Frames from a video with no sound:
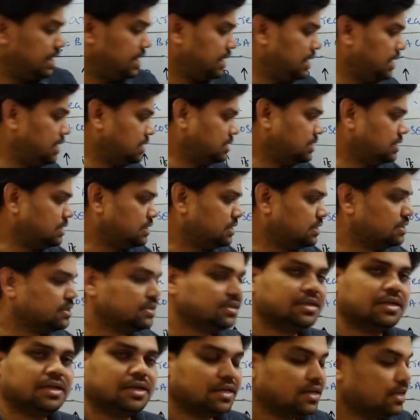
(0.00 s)
increased,
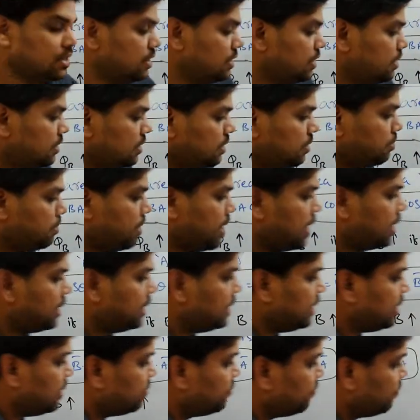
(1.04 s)
the
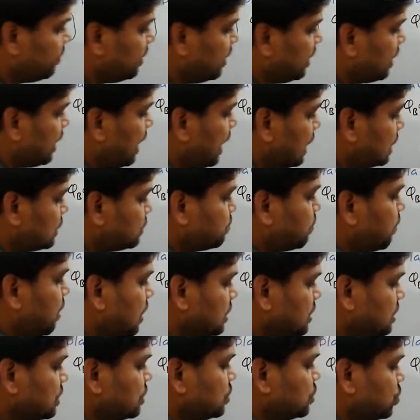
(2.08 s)
magnetic field lines
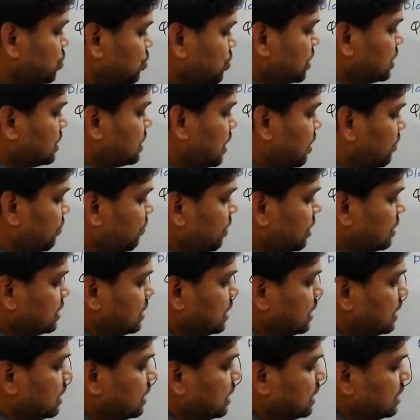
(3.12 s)
passing through the surface
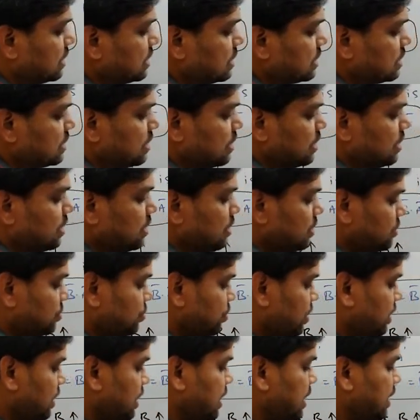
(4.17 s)
increased.
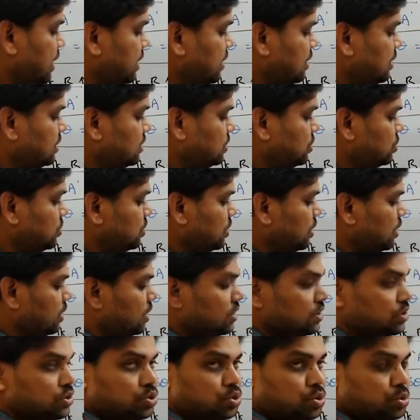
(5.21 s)
So here it is
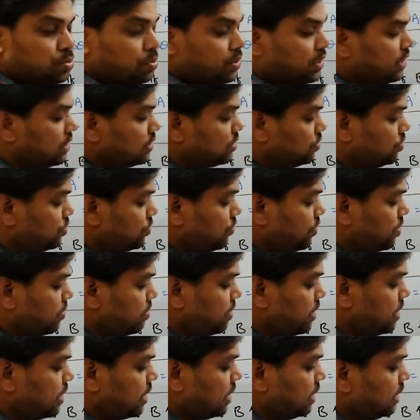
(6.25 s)
2
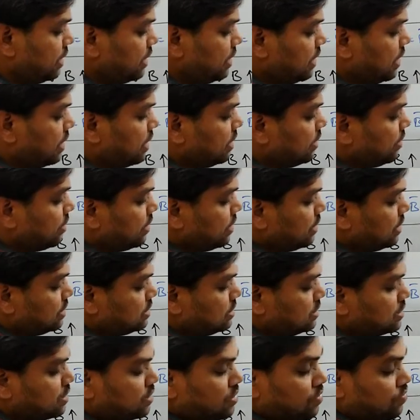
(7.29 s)
Weber, and here it
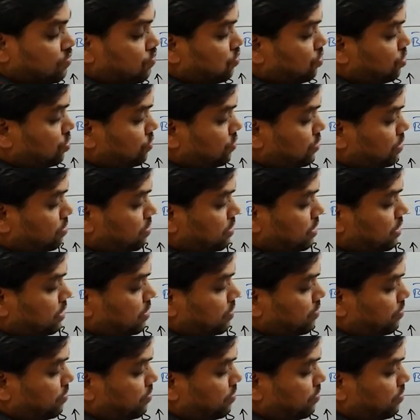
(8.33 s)
is 4 Weber.